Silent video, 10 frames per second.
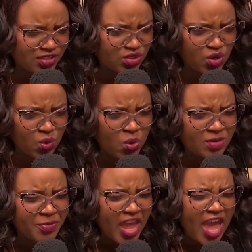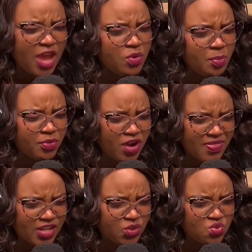Lord. And we pray
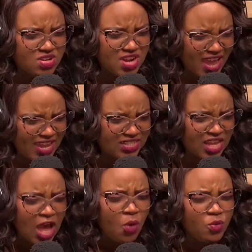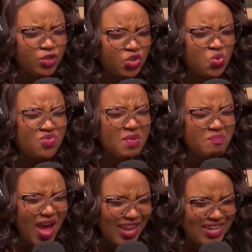that tonight, would you
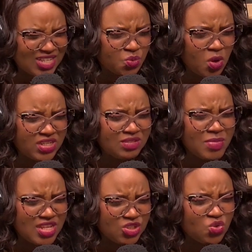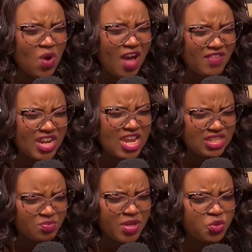remind us what it means to have an
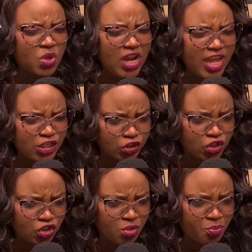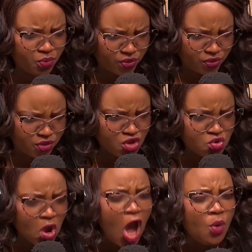intimate relationship with
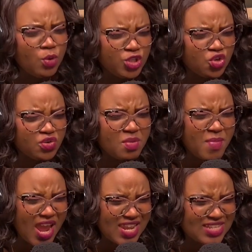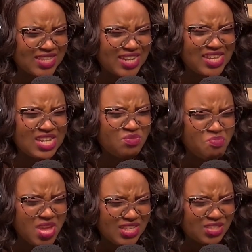You? Would you remind us that it
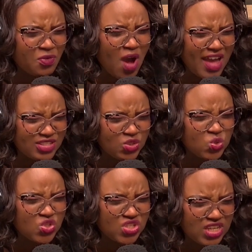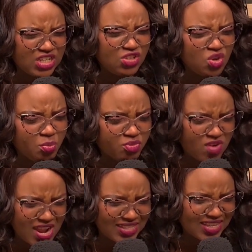means for us to sit in your
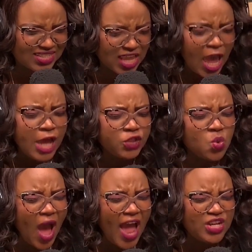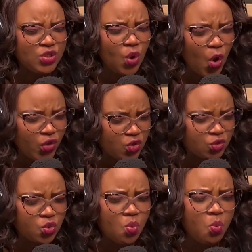presence, mm-hmm. to adore you,
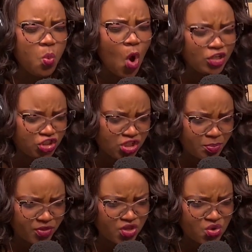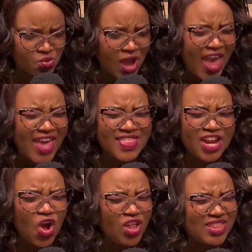to worship you, and
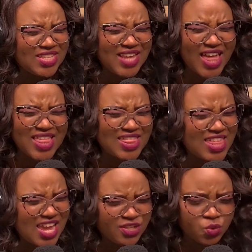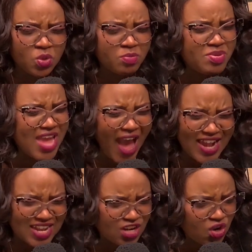that all these other things will be
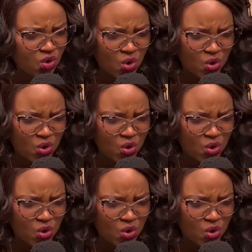added, Lord?